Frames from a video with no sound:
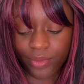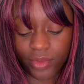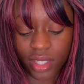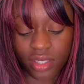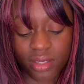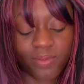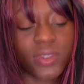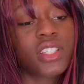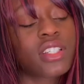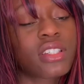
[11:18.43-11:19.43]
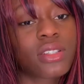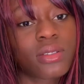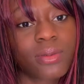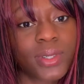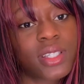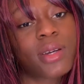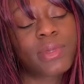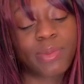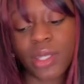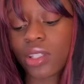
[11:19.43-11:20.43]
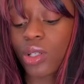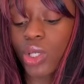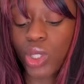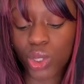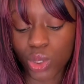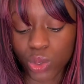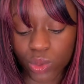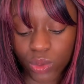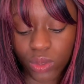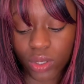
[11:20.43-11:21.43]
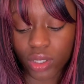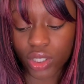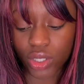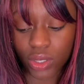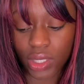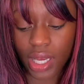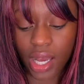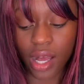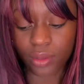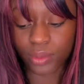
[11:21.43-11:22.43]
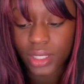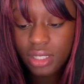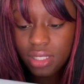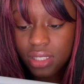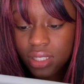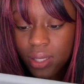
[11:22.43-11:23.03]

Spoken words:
Because it's just three times make cool, cute outfits.